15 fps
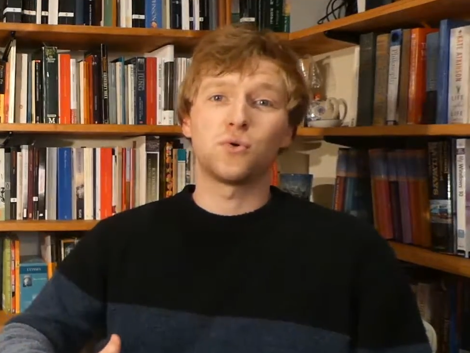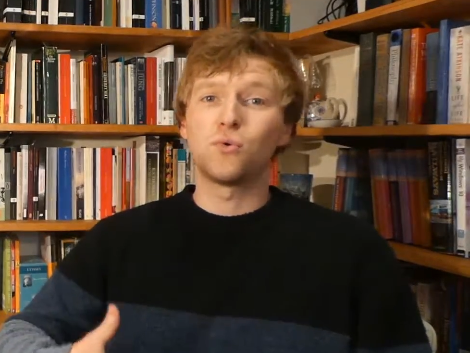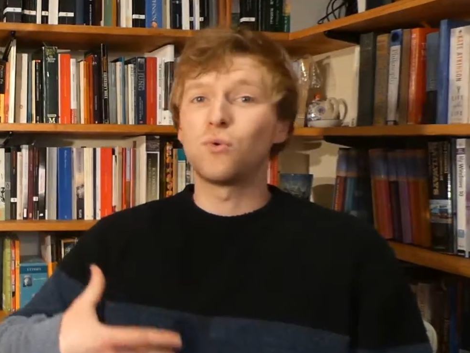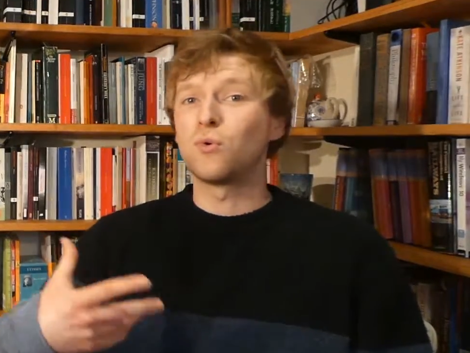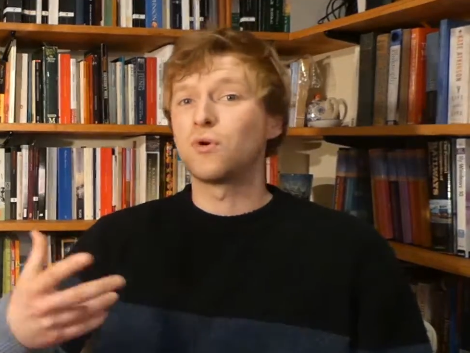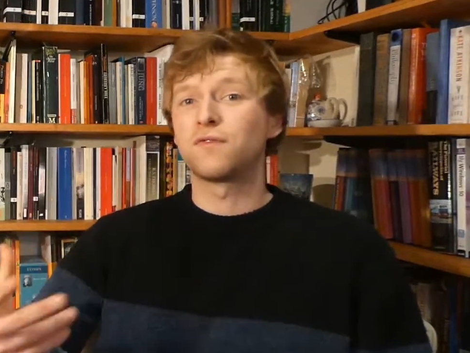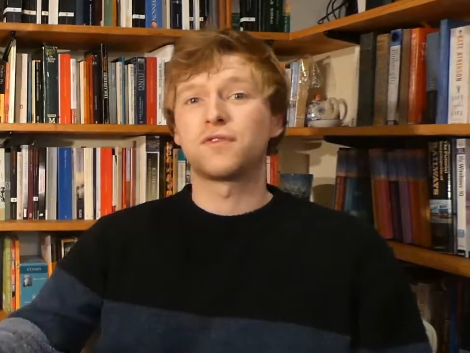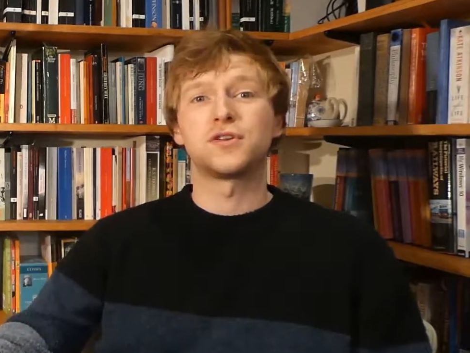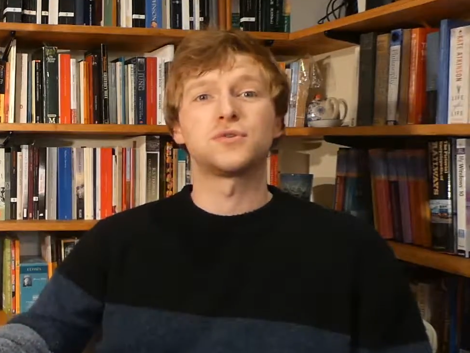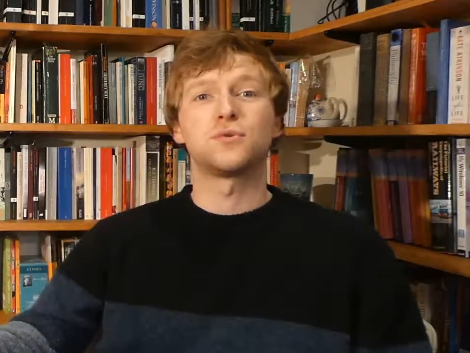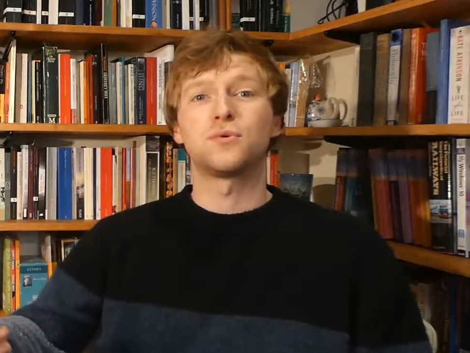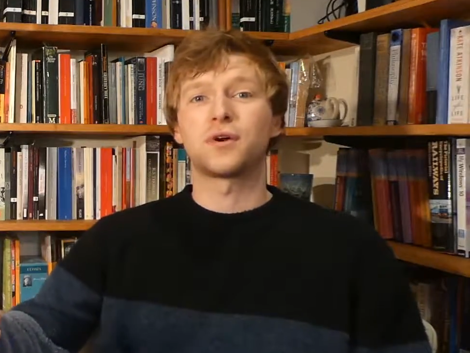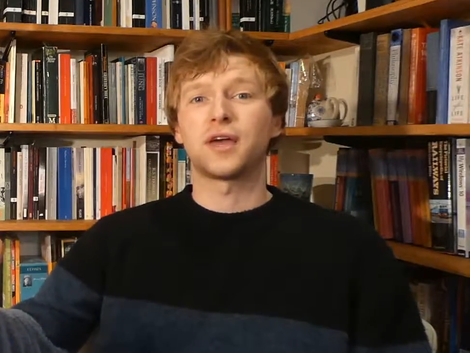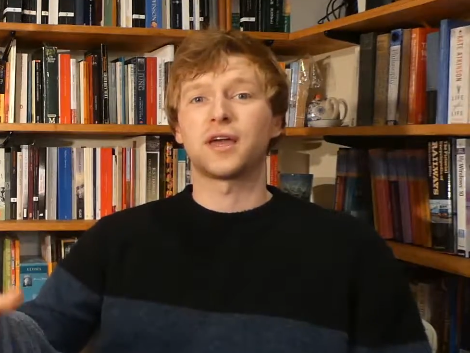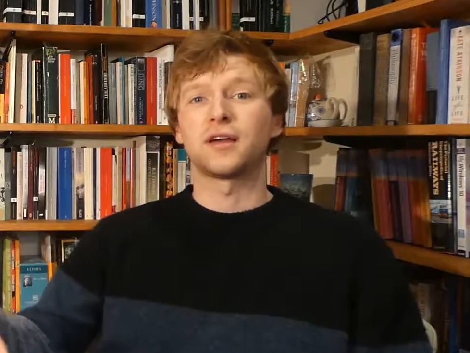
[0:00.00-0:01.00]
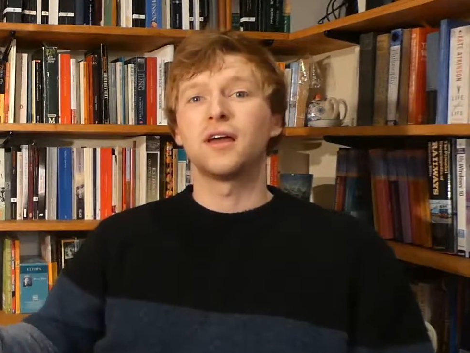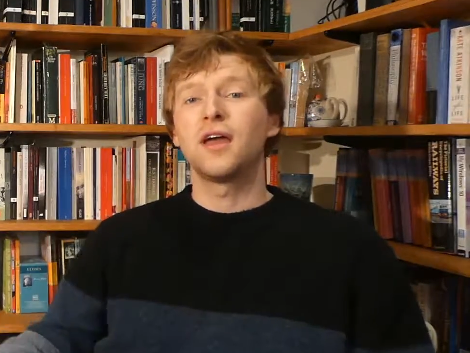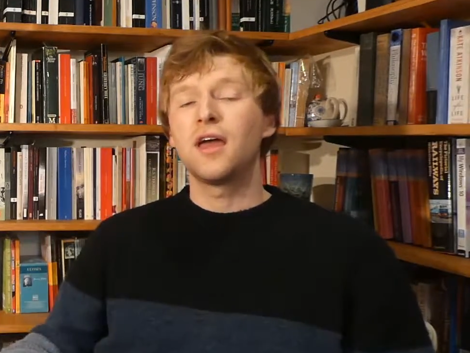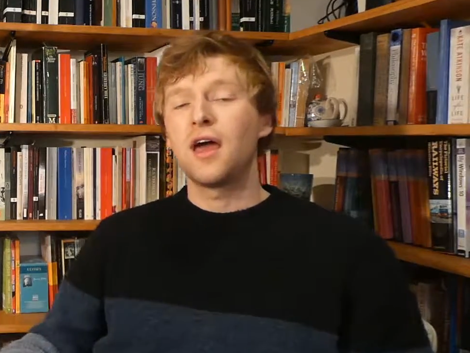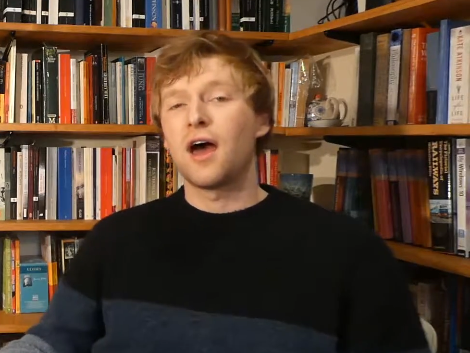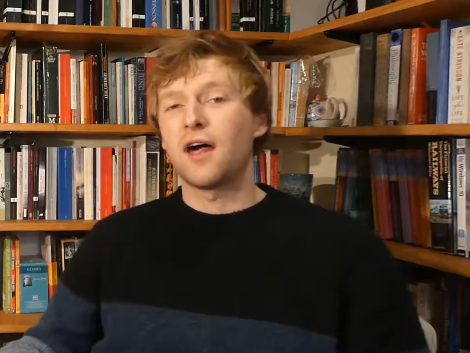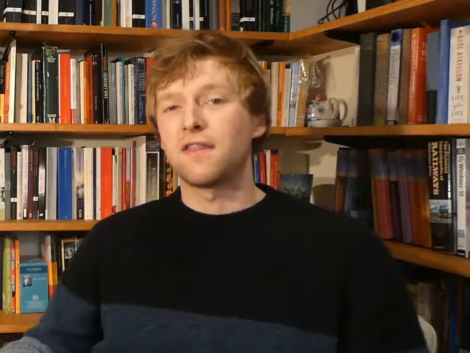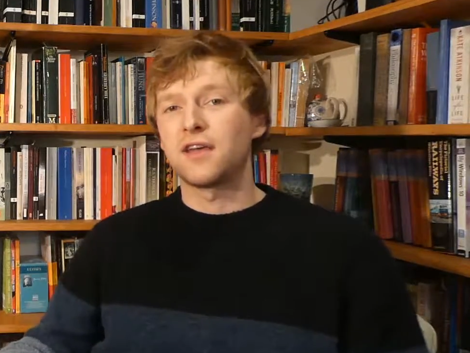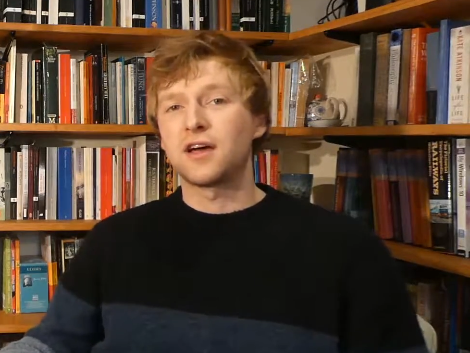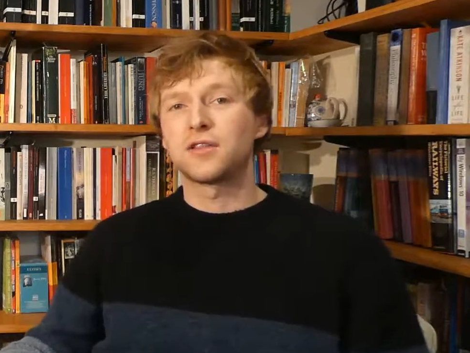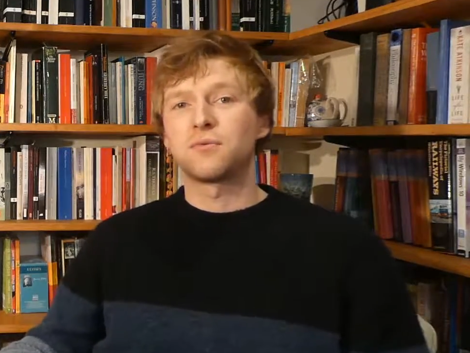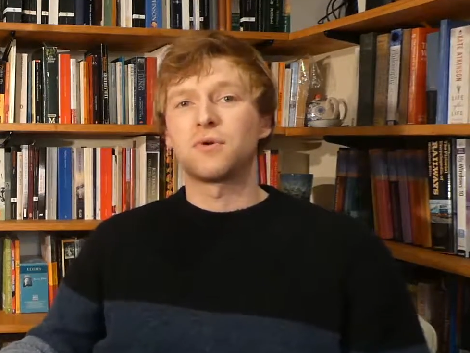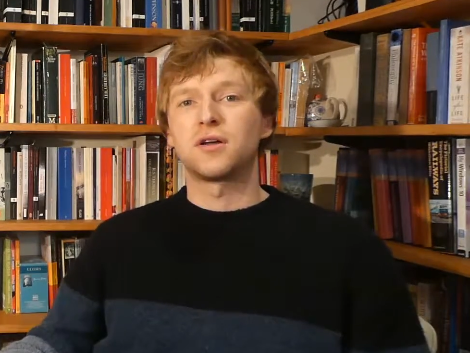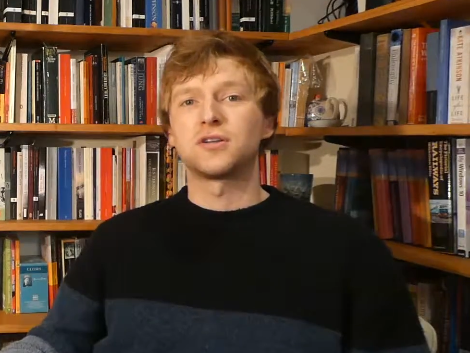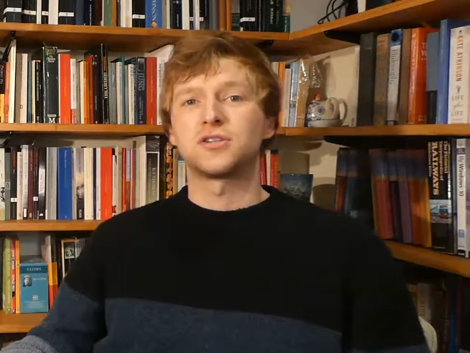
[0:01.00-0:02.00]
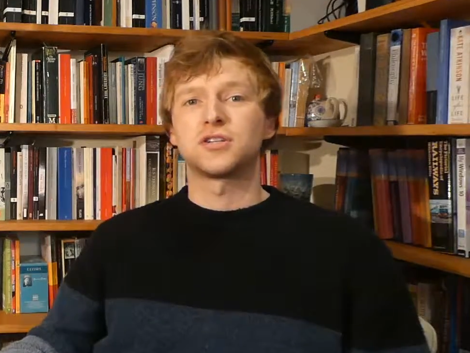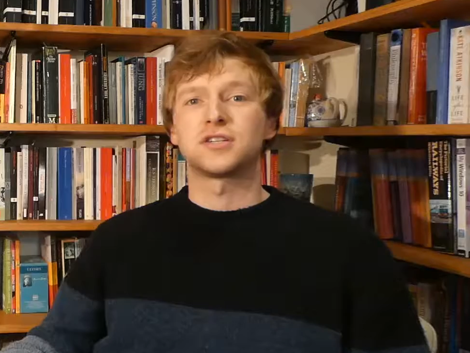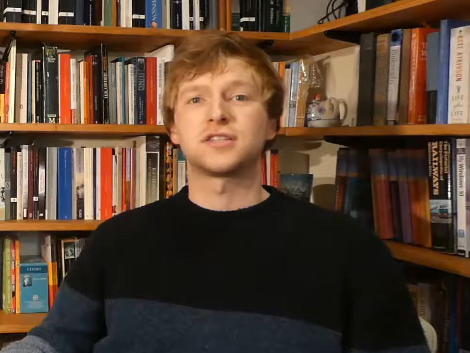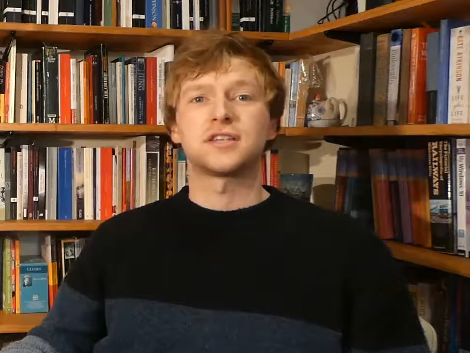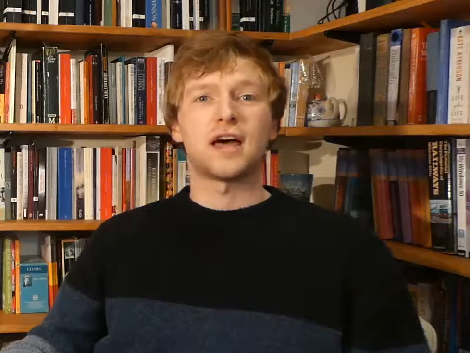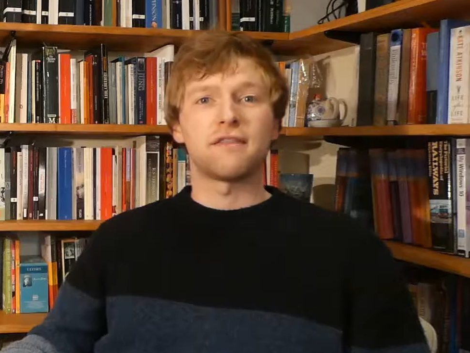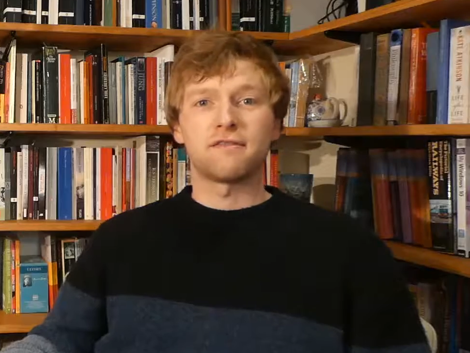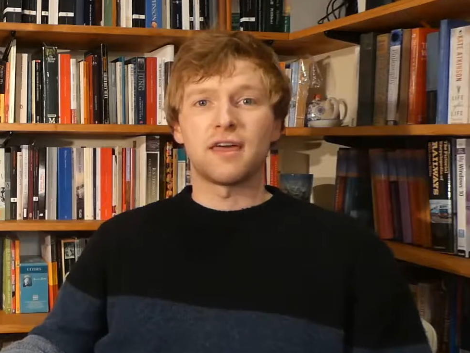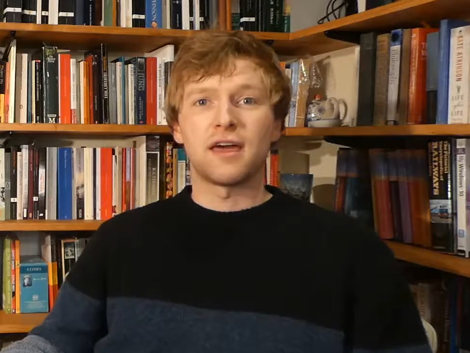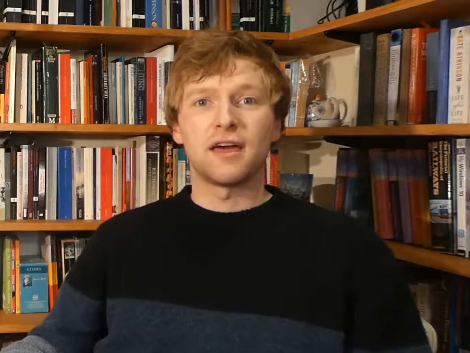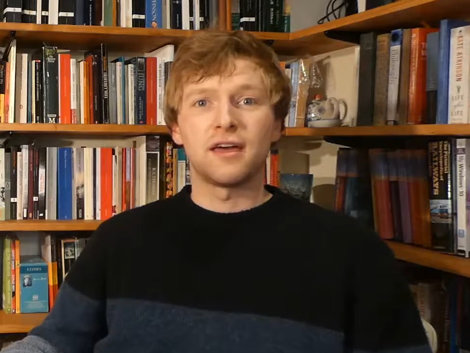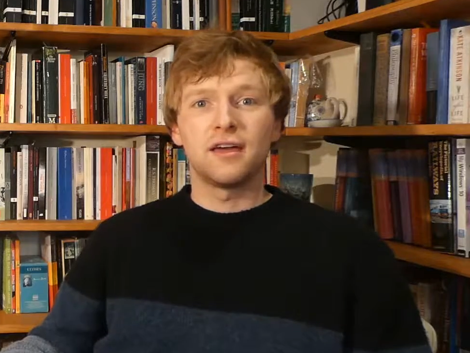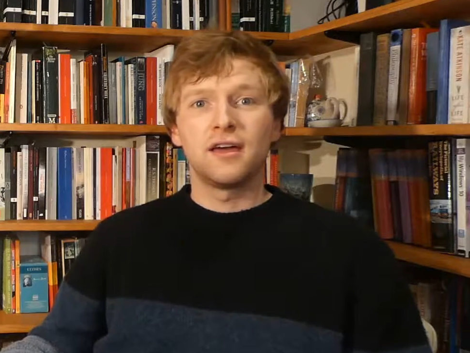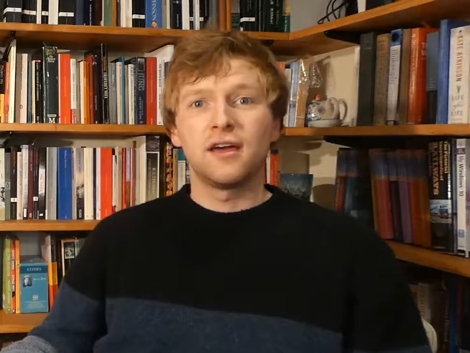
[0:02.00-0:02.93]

all of the talking and the other one just sat there.